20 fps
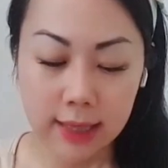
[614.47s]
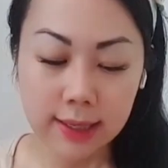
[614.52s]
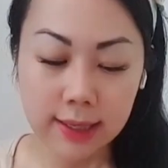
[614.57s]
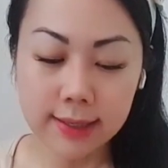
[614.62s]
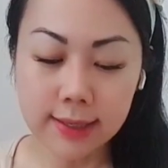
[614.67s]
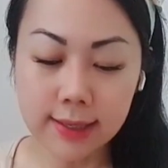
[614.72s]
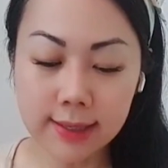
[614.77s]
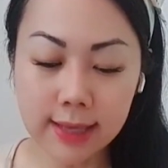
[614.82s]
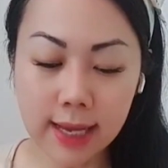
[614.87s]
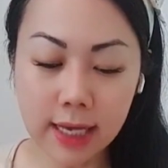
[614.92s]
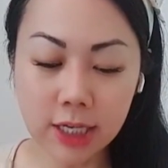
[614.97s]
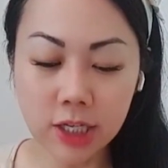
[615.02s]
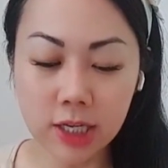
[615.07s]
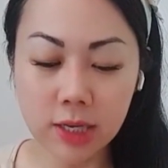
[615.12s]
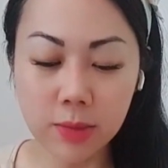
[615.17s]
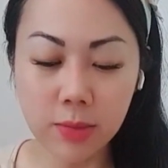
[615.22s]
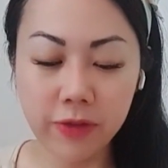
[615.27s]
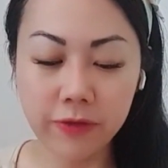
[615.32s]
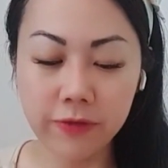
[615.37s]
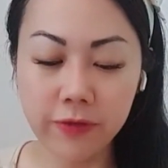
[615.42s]
This is actually
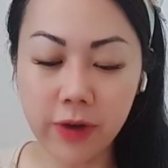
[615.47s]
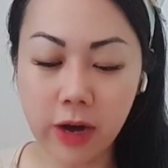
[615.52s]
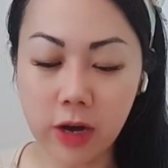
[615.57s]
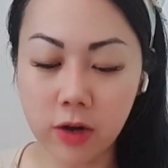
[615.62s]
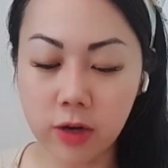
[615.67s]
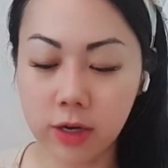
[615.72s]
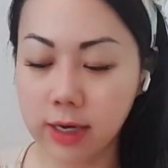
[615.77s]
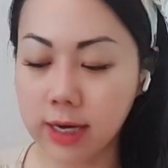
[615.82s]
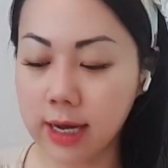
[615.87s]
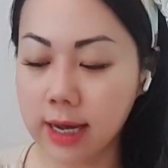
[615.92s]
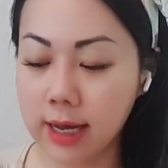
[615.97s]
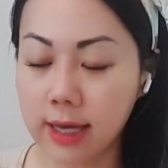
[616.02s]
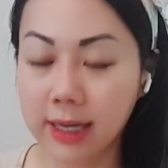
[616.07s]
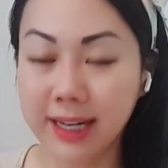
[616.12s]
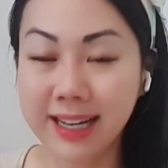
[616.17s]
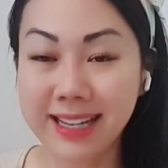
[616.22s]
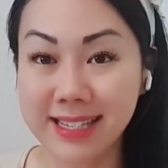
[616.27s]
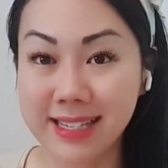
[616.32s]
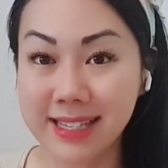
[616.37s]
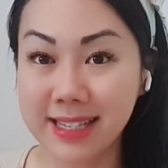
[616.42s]
my favorite
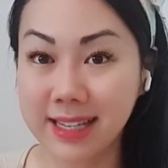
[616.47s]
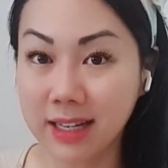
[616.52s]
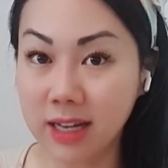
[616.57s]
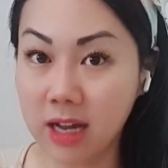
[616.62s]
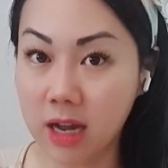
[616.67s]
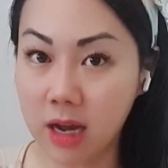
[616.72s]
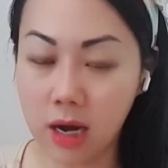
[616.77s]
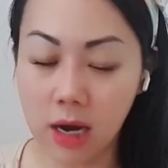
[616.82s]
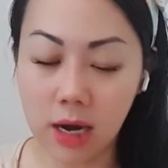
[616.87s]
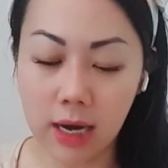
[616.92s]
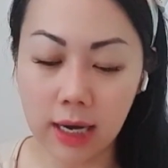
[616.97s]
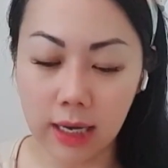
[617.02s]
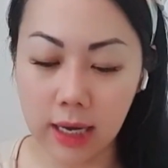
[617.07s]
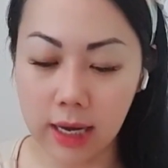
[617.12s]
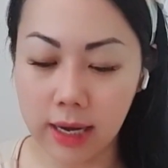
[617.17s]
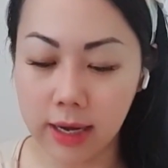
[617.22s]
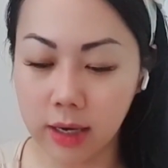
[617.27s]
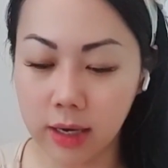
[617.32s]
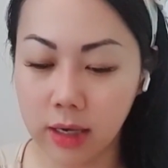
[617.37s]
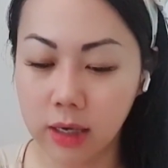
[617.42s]
concealer
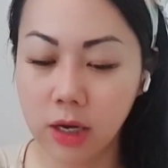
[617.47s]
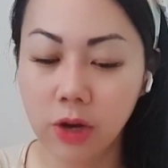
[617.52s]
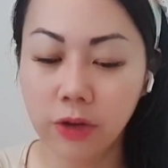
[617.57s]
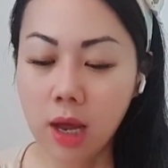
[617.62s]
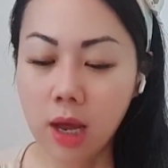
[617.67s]
highlighter.